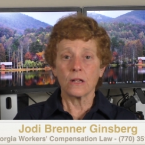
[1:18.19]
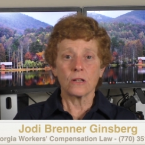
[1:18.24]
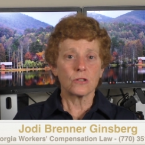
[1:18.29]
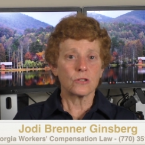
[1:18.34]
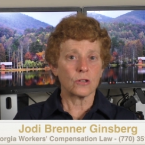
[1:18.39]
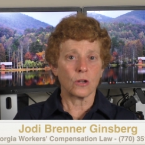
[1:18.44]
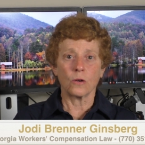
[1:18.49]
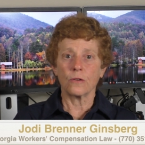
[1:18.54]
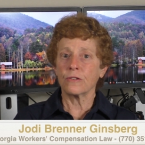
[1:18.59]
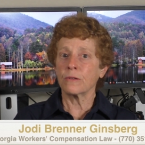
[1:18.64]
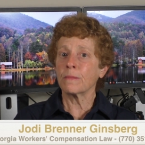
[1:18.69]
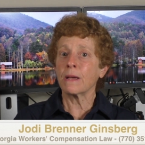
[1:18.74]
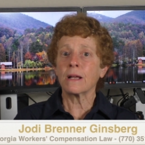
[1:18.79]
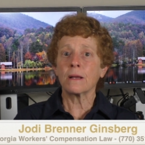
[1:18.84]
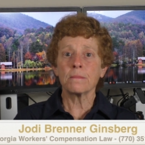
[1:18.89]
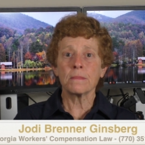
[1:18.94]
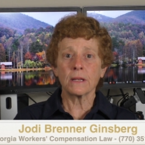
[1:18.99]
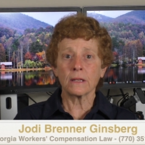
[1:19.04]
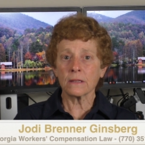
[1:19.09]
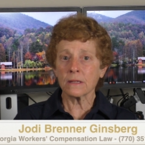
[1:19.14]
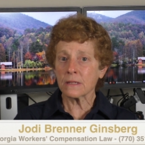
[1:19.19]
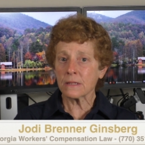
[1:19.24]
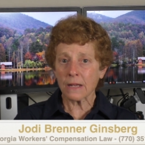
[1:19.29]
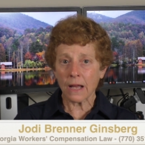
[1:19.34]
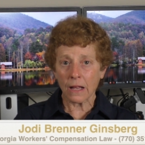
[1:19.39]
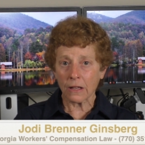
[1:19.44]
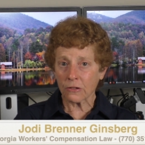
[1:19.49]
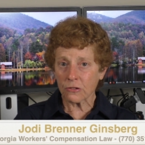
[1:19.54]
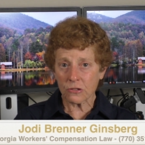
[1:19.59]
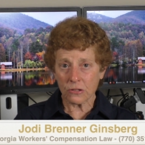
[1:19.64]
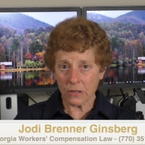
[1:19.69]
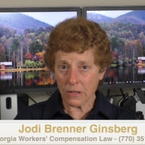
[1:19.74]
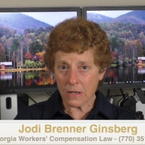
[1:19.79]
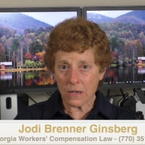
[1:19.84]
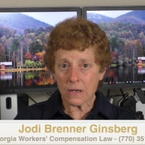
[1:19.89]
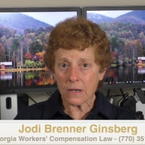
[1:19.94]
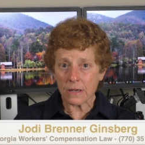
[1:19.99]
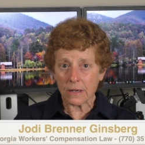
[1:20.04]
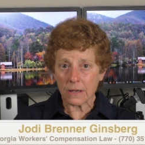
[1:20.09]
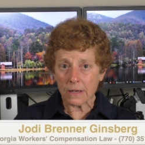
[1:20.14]
So if you make a million dollars a
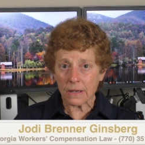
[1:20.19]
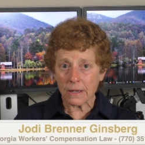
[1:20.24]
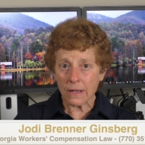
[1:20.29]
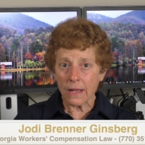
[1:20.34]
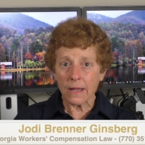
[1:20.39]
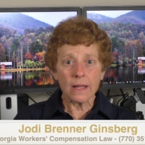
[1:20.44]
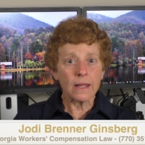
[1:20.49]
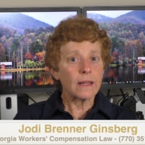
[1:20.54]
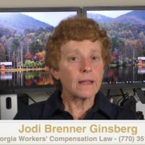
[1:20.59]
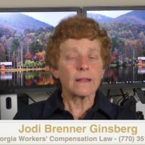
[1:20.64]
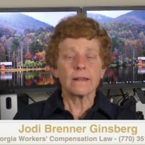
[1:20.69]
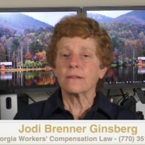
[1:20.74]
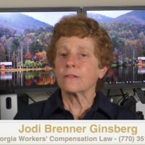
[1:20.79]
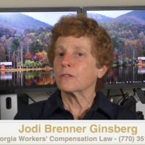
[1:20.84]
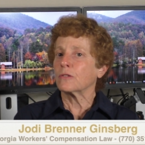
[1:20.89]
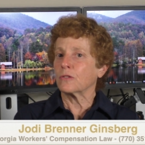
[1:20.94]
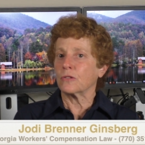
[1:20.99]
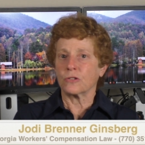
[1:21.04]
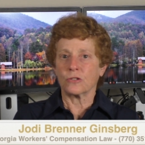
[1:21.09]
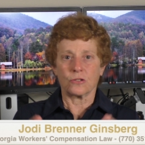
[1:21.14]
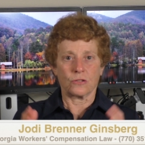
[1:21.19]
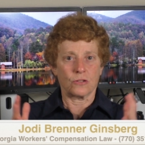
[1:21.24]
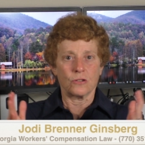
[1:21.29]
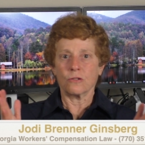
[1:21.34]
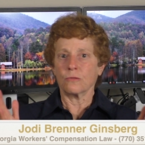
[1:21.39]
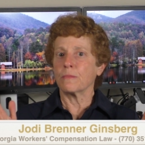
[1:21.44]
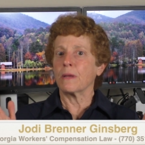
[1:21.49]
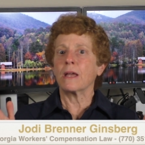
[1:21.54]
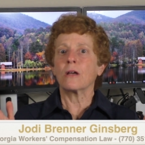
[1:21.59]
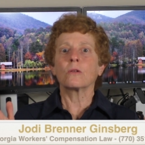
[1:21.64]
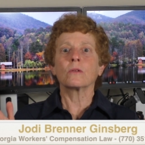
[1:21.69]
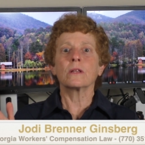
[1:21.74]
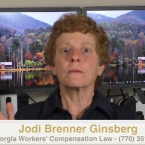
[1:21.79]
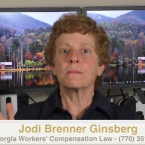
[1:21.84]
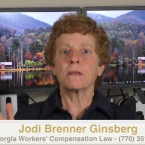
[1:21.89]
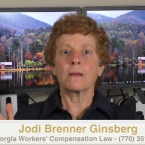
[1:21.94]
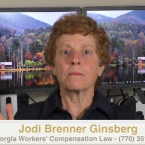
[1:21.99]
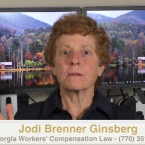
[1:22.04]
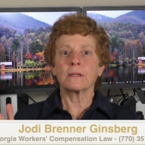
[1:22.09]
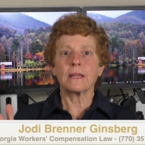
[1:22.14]
year, you may only
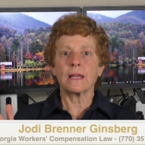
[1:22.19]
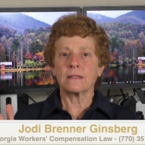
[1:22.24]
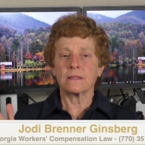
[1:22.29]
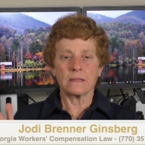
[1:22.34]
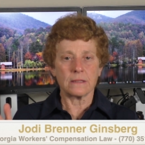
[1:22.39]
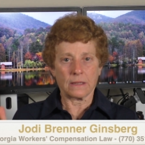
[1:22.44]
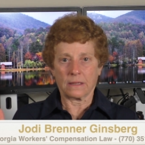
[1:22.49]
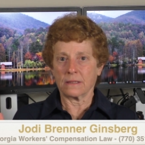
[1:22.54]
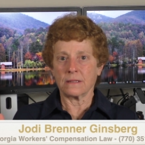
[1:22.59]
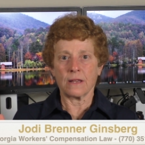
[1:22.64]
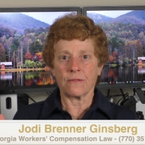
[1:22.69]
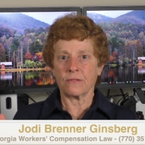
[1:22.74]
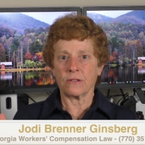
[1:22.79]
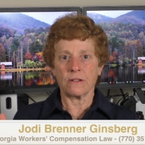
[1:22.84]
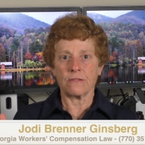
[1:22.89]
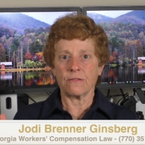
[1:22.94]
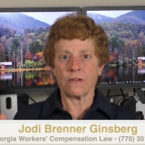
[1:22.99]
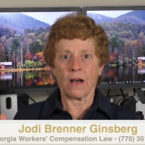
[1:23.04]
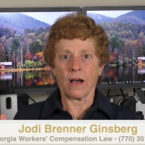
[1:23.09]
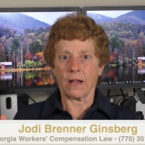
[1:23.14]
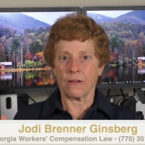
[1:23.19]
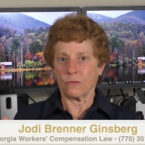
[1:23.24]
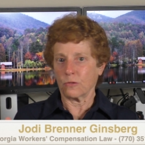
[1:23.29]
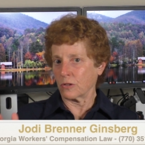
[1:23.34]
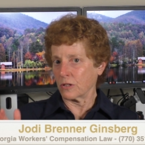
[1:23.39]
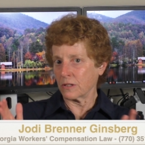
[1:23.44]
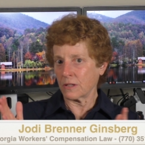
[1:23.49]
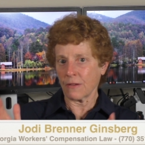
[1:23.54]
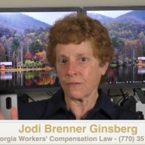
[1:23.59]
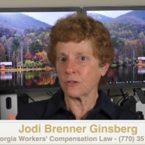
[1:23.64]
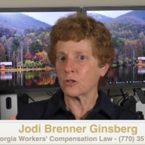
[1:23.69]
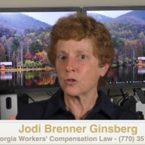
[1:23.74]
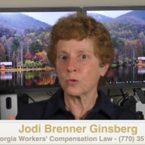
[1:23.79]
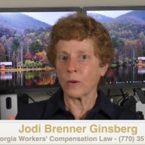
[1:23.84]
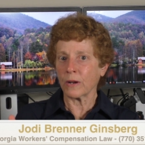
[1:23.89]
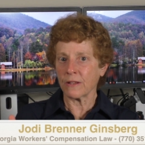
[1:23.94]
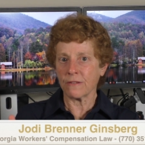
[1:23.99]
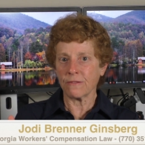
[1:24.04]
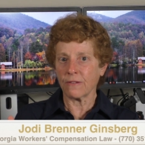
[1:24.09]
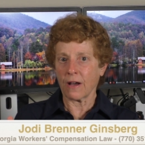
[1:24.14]
be able to get 675 or
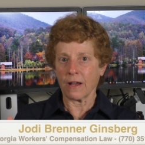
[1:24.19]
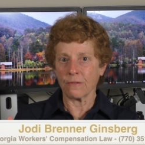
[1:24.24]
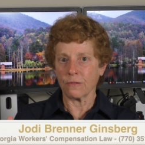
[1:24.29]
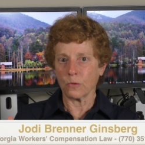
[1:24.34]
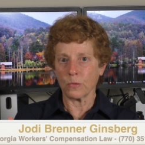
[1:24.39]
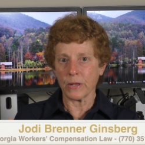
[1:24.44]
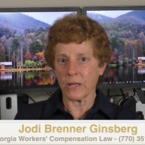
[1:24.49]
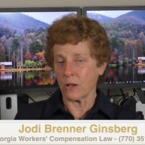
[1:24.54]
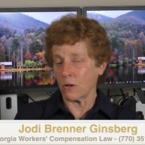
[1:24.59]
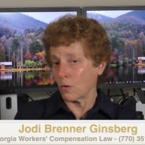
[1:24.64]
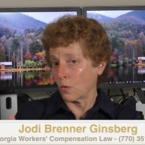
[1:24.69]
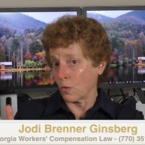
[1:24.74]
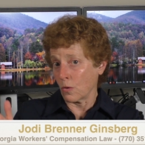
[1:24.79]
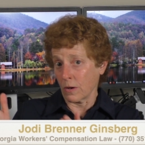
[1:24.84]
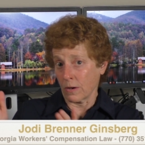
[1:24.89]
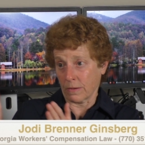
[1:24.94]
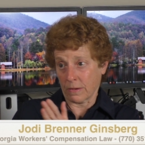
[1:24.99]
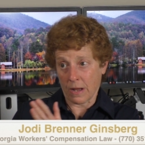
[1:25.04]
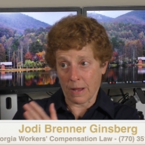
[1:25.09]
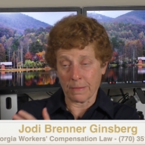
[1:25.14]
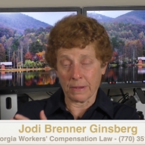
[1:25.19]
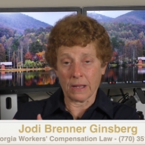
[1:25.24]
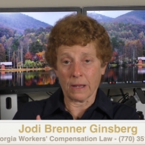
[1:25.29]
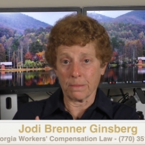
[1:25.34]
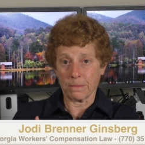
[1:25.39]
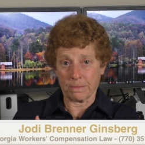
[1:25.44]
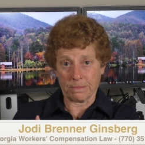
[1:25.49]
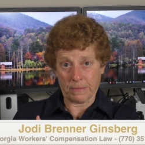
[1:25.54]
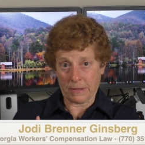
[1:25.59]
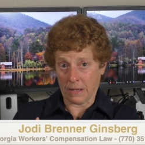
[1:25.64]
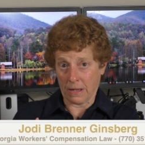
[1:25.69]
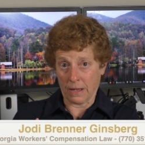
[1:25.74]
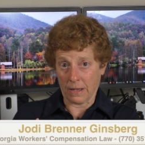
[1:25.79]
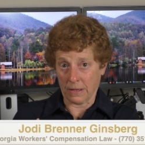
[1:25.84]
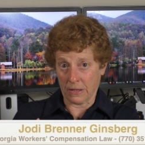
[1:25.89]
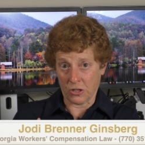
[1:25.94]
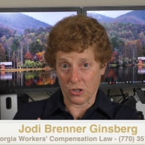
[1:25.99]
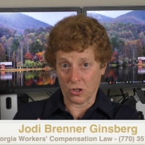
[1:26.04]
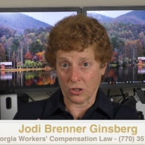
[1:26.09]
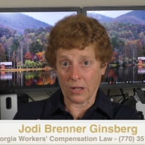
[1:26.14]
725 a week or coming up uh,
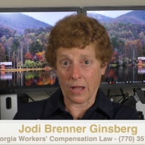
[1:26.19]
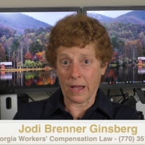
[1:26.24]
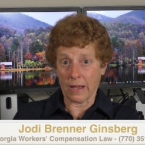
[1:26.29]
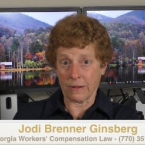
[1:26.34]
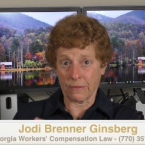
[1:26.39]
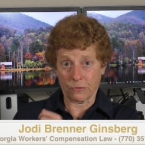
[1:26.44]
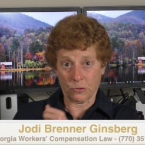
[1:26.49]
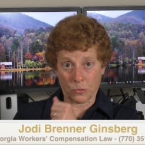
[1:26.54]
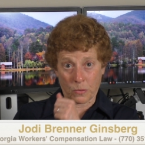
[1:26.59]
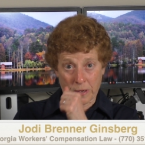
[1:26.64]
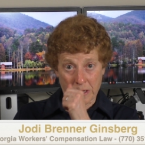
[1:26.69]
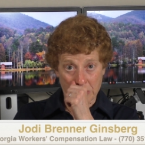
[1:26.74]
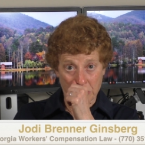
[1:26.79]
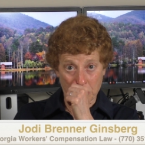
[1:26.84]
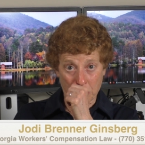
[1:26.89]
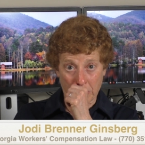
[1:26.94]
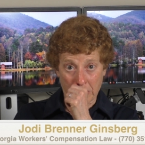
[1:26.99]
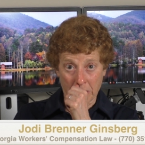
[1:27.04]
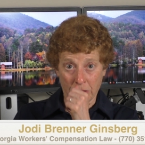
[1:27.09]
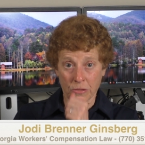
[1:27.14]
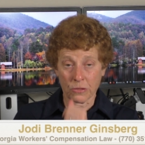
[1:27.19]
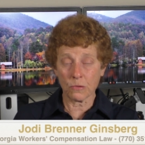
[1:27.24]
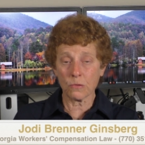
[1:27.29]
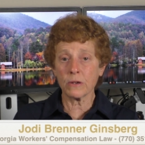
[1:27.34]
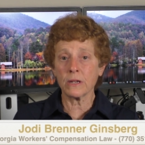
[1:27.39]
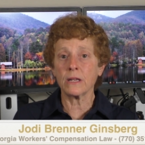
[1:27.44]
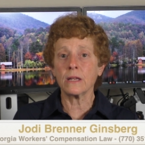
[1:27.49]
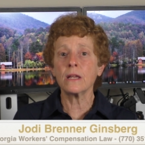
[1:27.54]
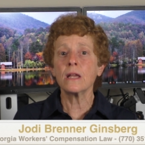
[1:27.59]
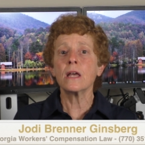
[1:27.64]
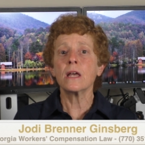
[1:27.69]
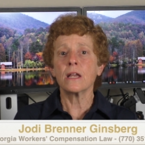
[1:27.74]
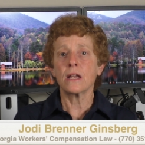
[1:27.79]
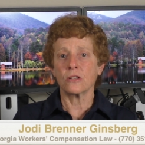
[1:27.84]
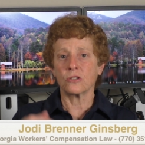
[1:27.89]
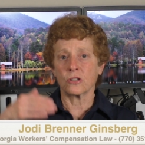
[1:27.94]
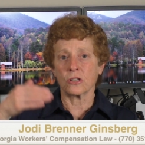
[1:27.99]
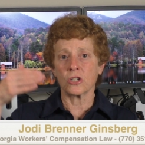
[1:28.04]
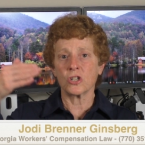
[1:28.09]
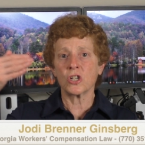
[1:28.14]
in July of 2023
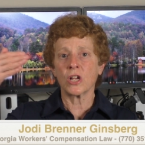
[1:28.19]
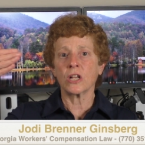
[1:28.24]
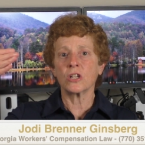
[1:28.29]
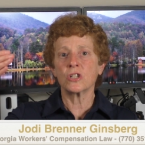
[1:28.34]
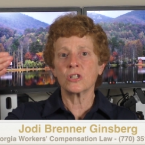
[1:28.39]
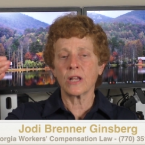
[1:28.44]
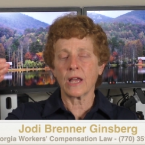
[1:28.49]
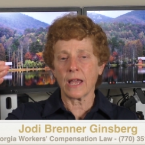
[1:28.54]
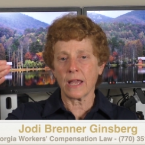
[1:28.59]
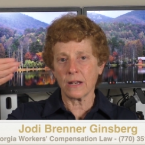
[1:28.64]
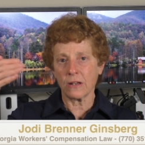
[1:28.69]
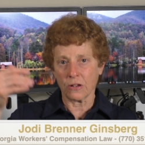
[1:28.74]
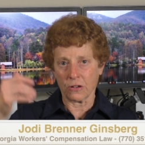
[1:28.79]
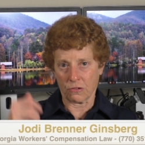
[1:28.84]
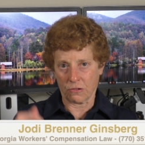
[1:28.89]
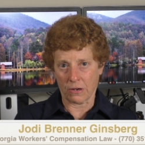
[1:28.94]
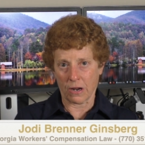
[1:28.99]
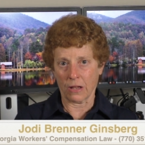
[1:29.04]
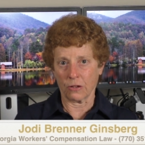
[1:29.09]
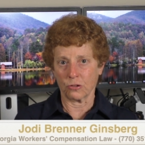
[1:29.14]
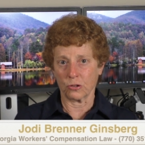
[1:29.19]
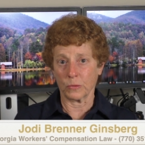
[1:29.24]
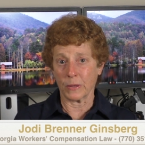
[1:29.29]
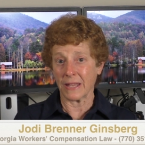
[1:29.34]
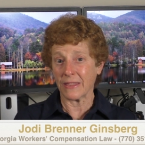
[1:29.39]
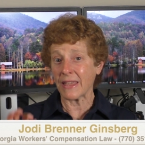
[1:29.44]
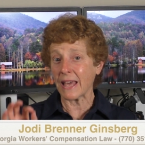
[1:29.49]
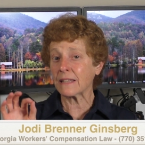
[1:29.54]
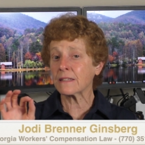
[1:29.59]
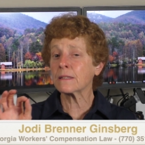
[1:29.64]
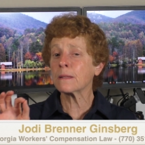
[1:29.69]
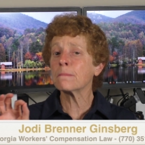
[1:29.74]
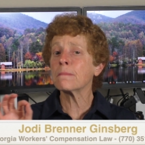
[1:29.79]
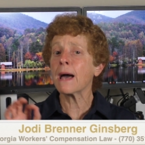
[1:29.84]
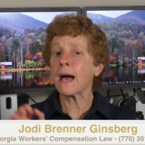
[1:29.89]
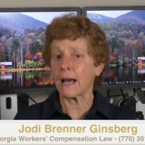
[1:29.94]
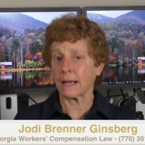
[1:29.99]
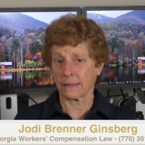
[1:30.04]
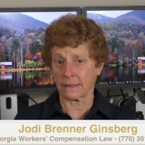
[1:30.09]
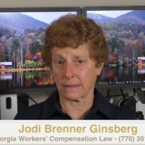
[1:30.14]
it's going to change to $800 a week that's the
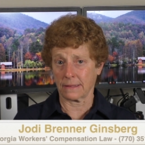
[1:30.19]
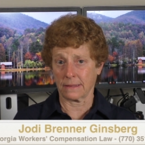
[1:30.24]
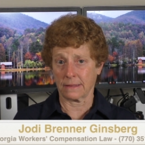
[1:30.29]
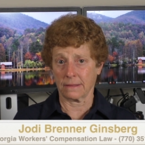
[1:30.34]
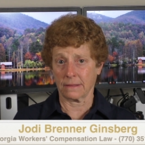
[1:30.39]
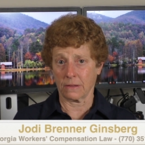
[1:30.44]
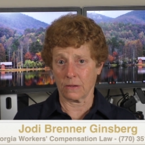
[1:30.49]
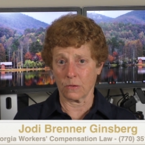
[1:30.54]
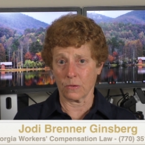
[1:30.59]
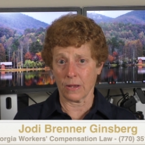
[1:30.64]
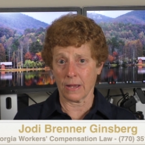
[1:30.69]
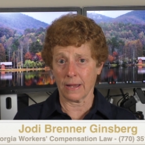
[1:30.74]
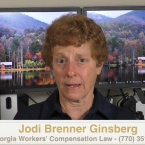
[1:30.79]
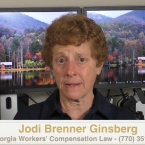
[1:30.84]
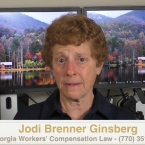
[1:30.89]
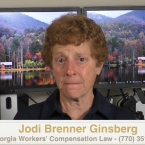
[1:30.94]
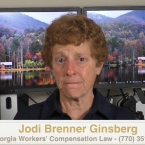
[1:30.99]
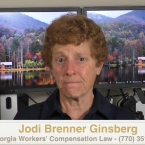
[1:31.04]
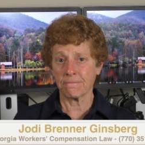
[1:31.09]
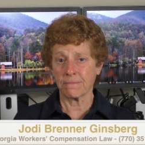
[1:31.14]
max okay